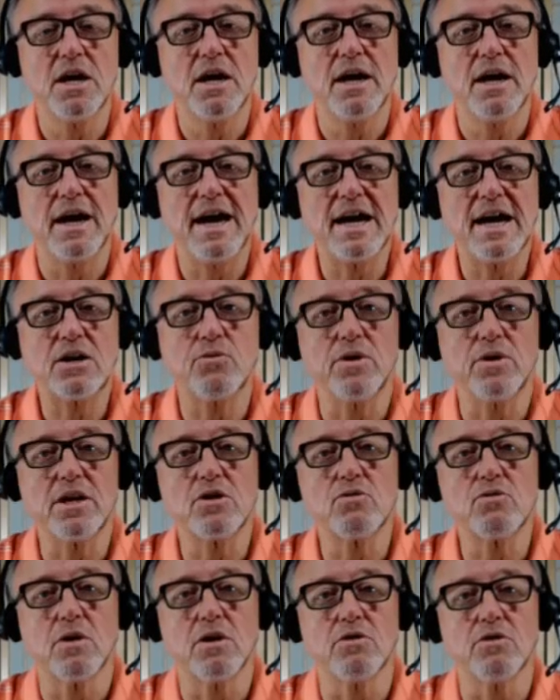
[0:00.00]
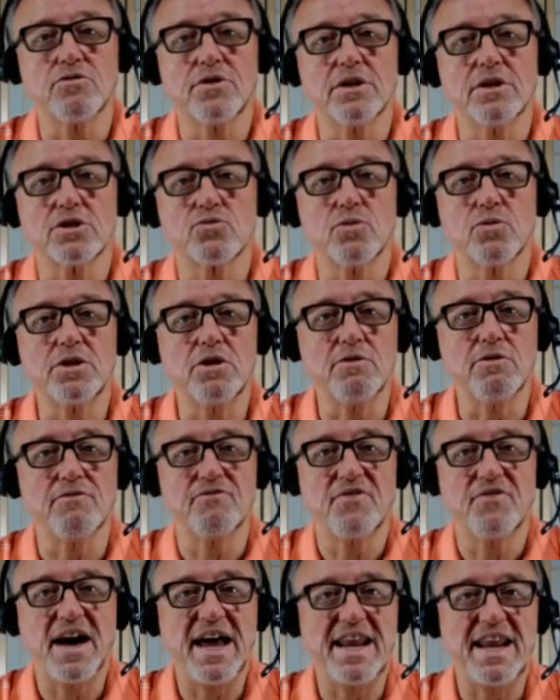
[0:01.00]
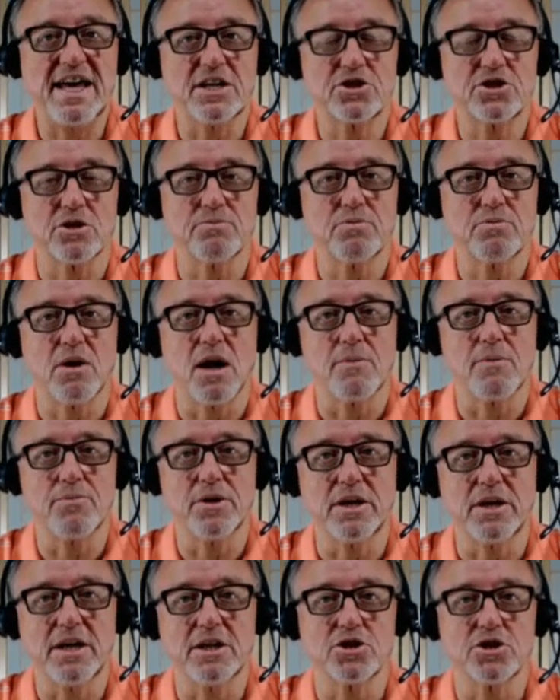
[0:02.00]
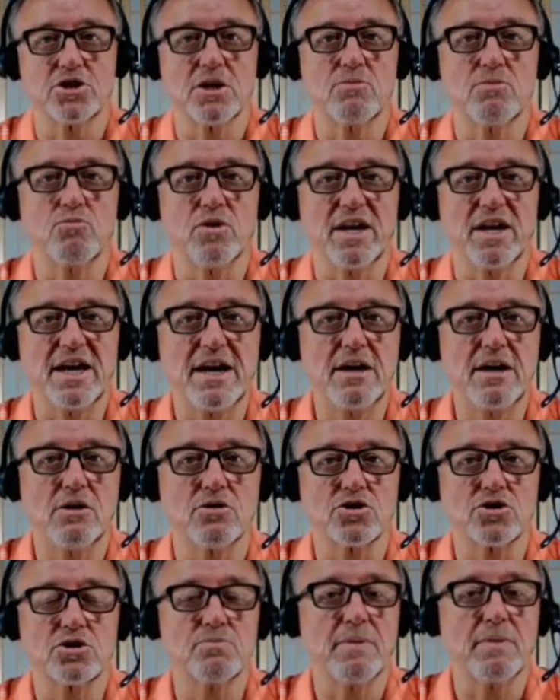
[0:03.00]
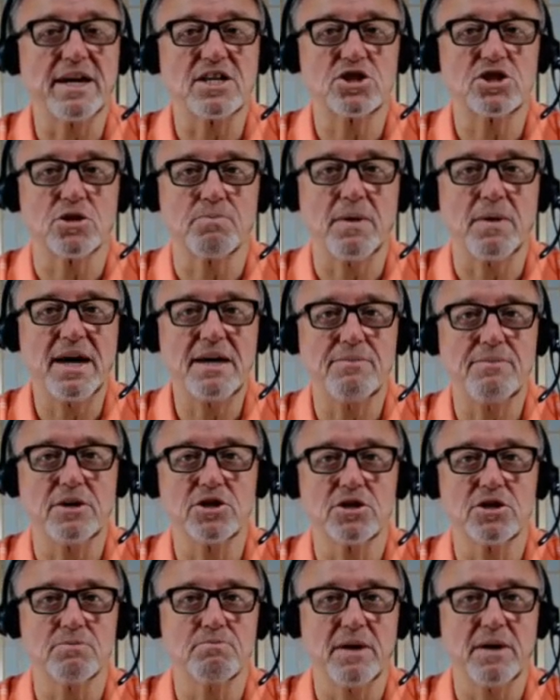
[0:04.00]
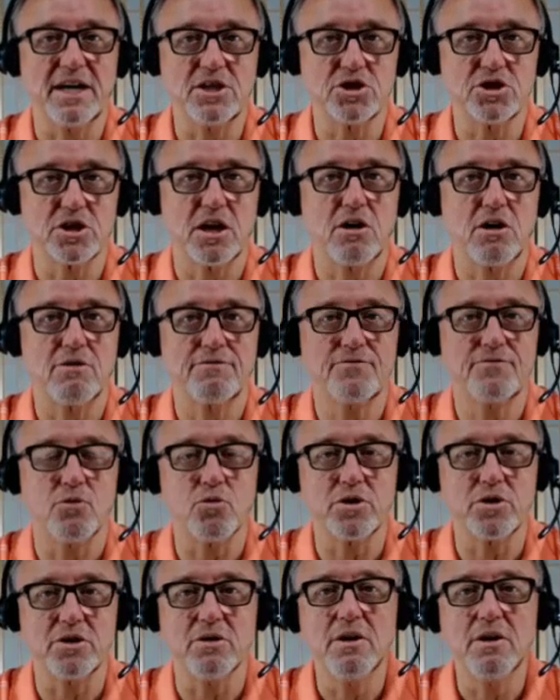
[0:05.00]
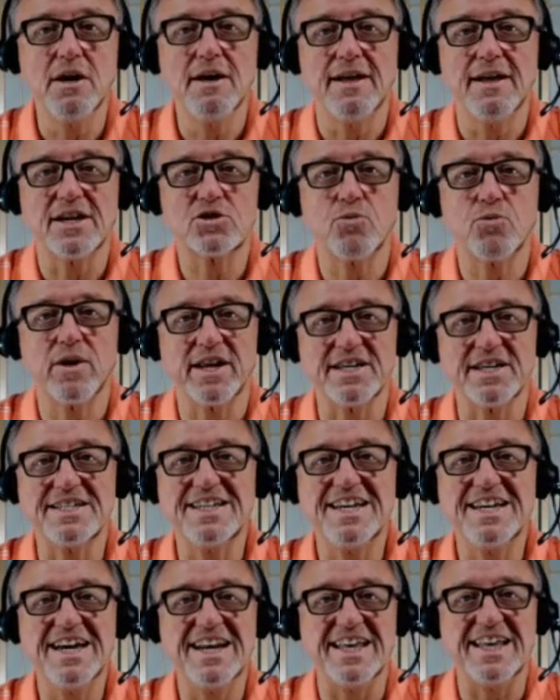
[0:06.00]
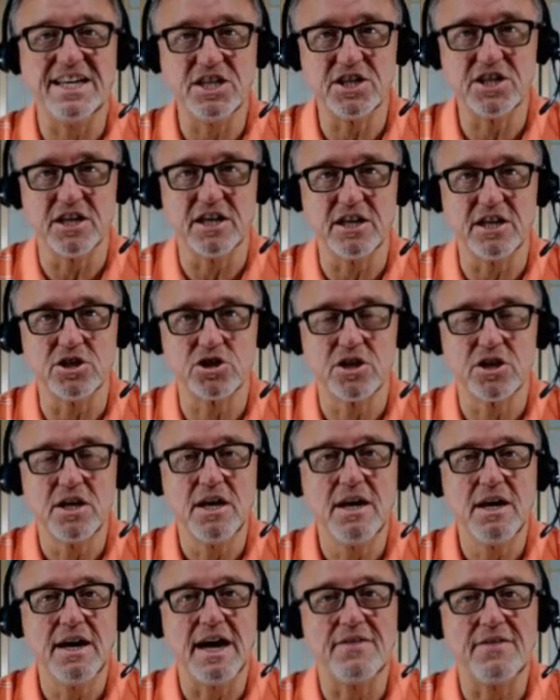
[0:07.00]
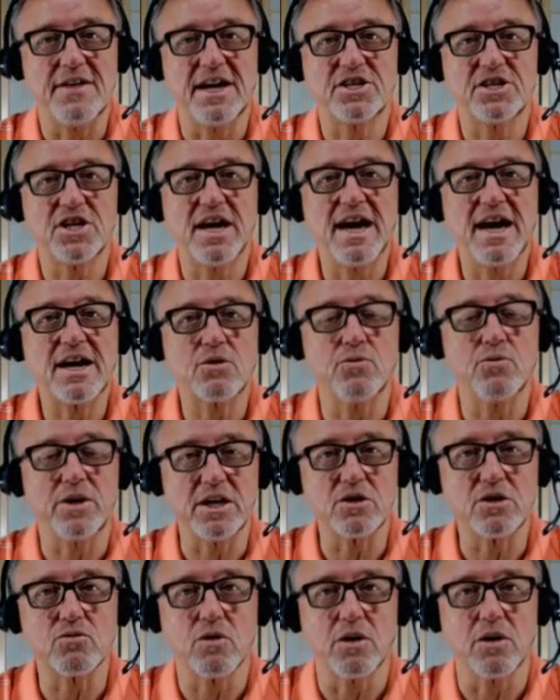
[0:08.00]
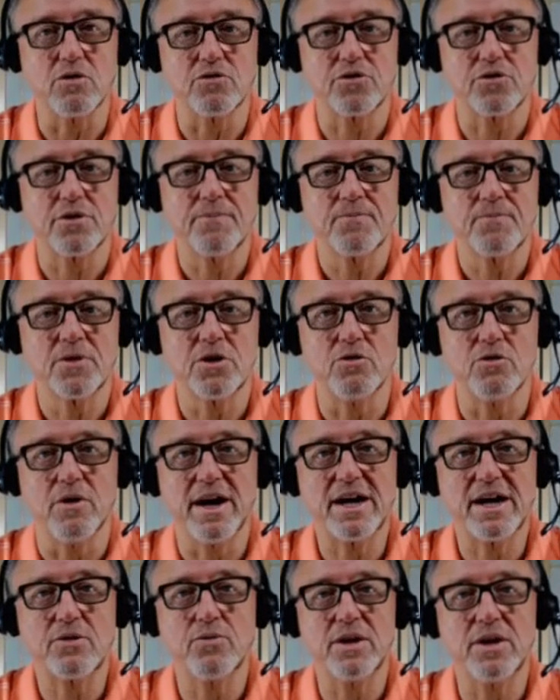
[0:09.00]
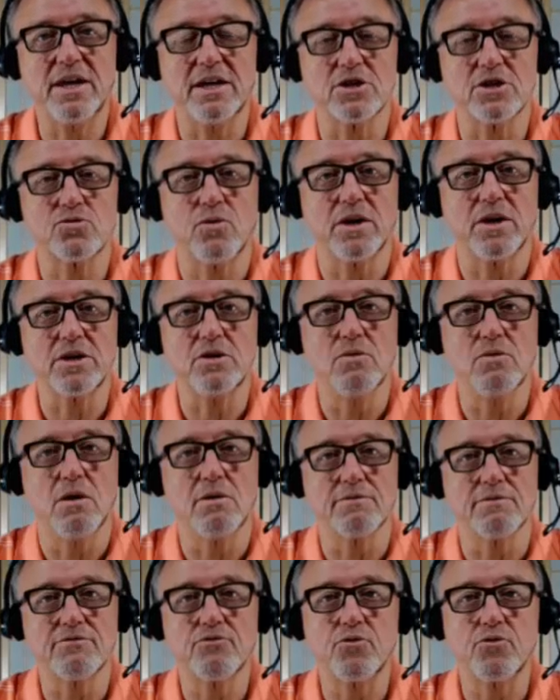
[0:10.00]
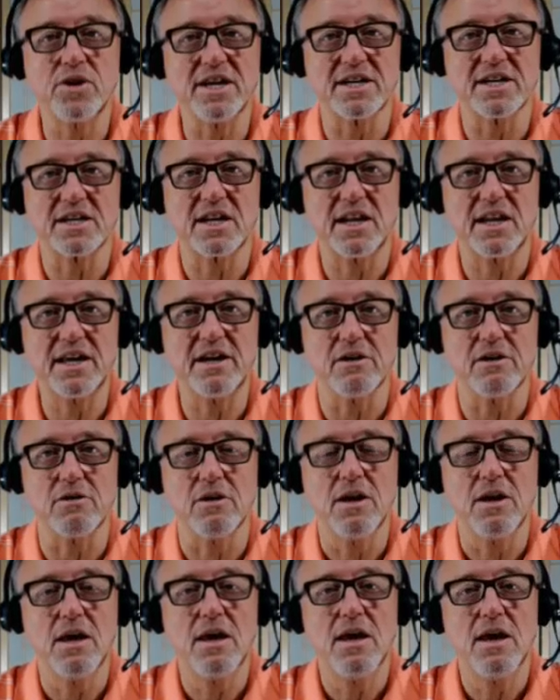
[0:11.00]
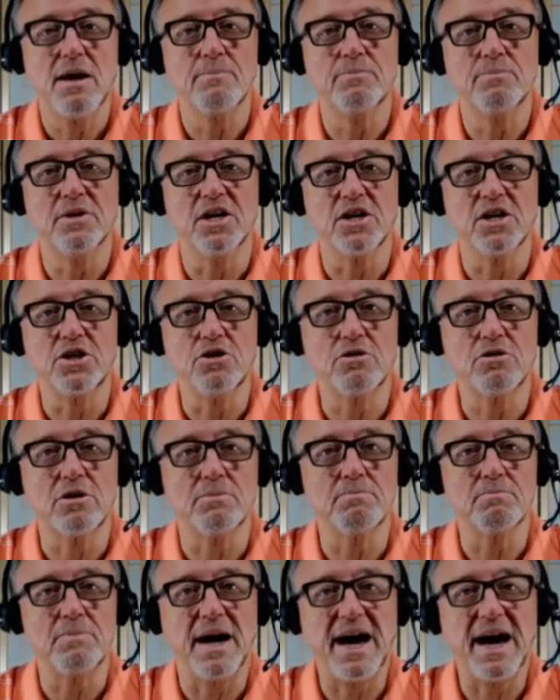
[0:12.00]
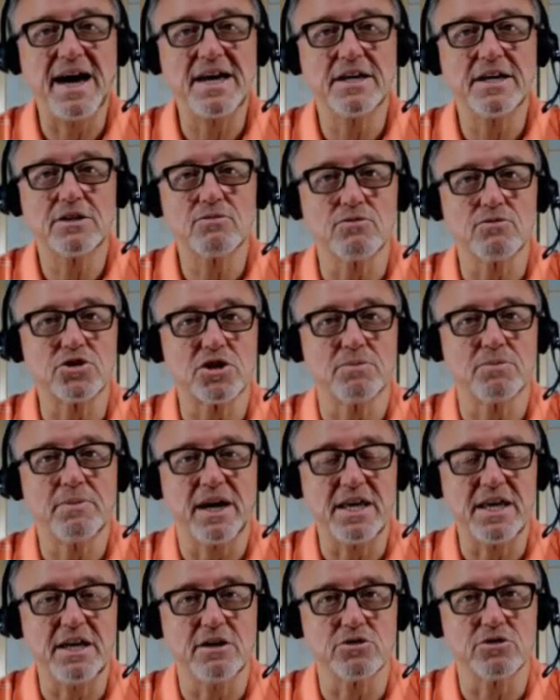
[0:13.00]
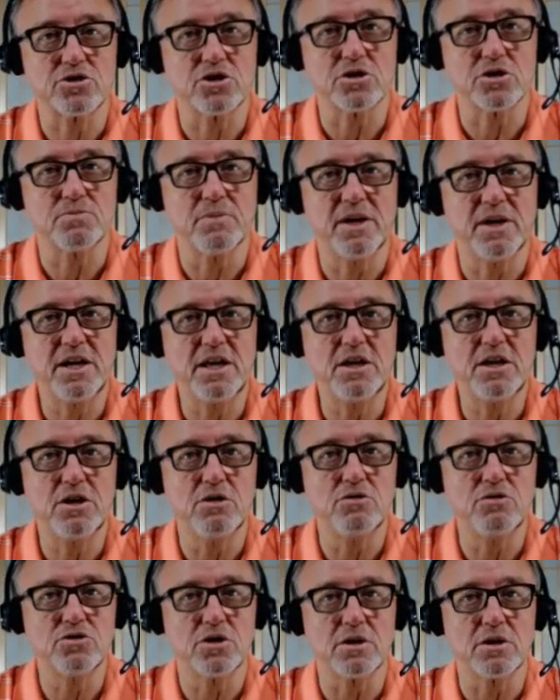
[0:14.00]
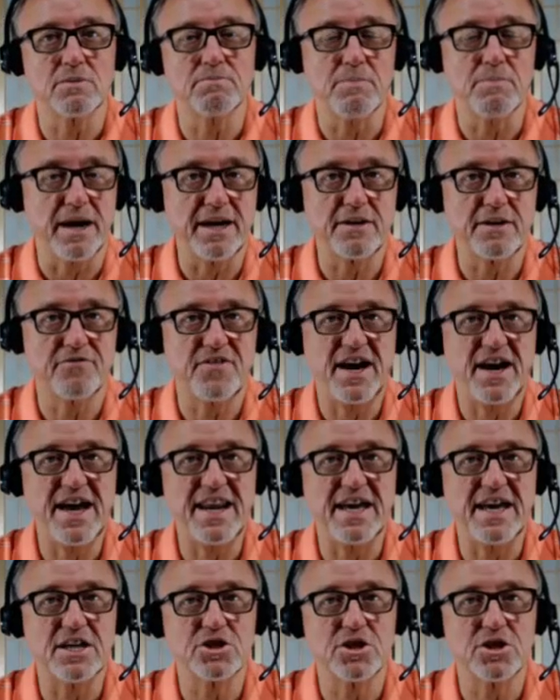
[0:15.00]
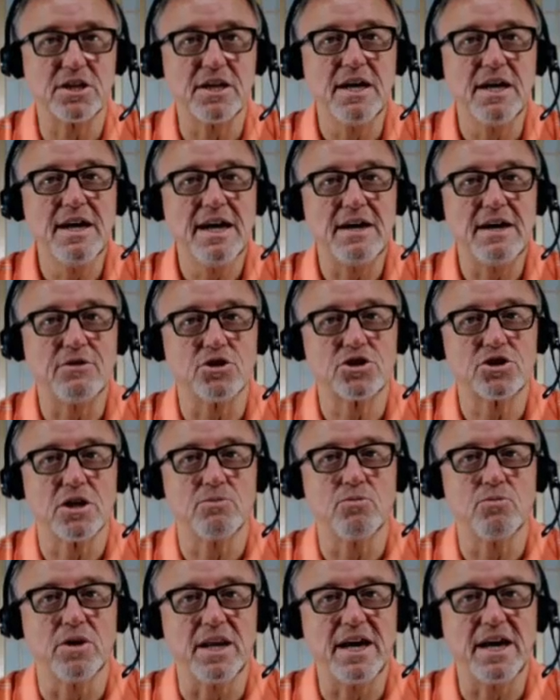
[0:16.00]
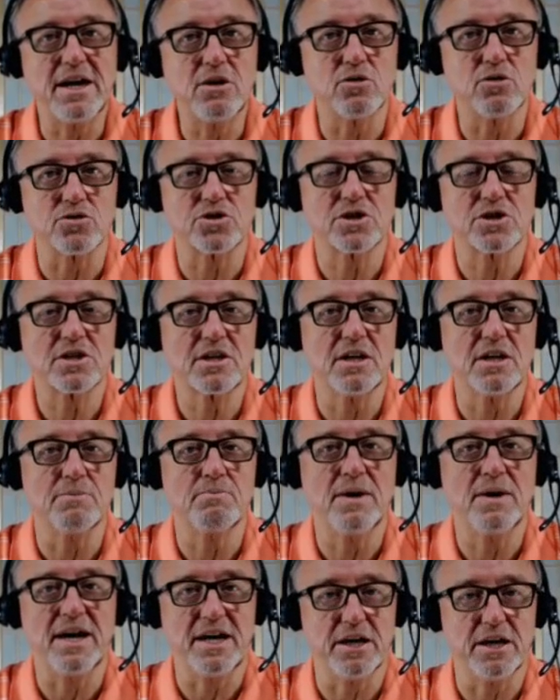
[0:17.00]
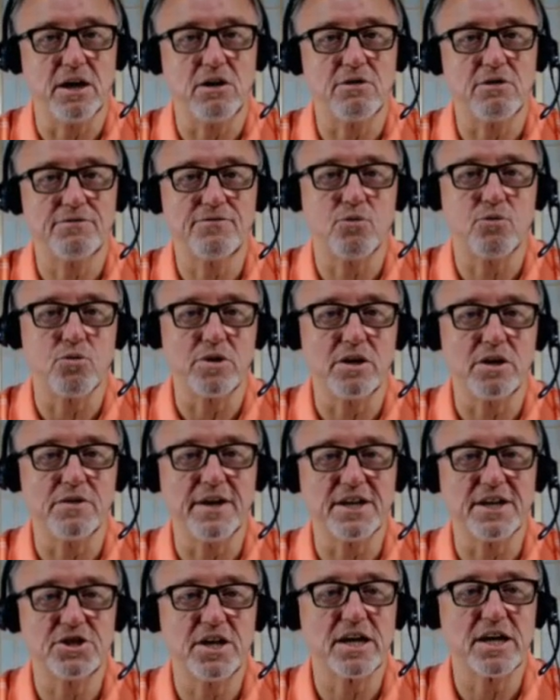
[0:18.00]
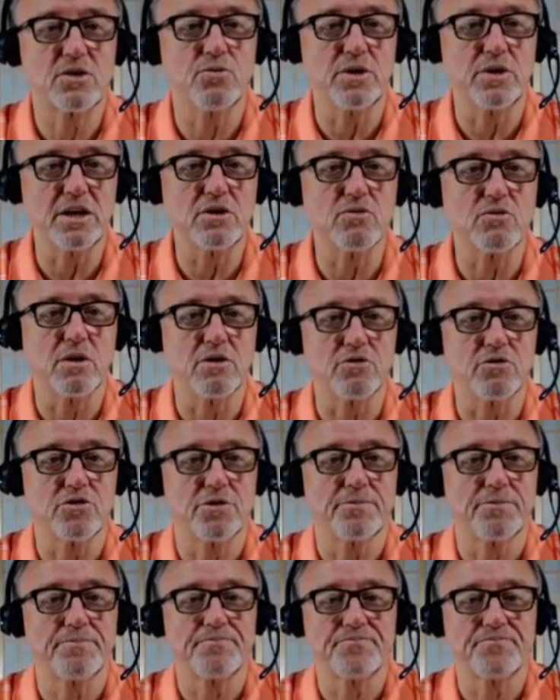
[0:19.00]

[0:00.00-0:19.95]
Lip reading: Equity growth is when you finance a property and someone else makes the payments and pays it off for you. That's what a tenant does, and that's equity growth. Your equity is what you own free and clear, but you can buy it with somebody else's money using bank financing, and then someone else can pay it off for you. That's equity growth.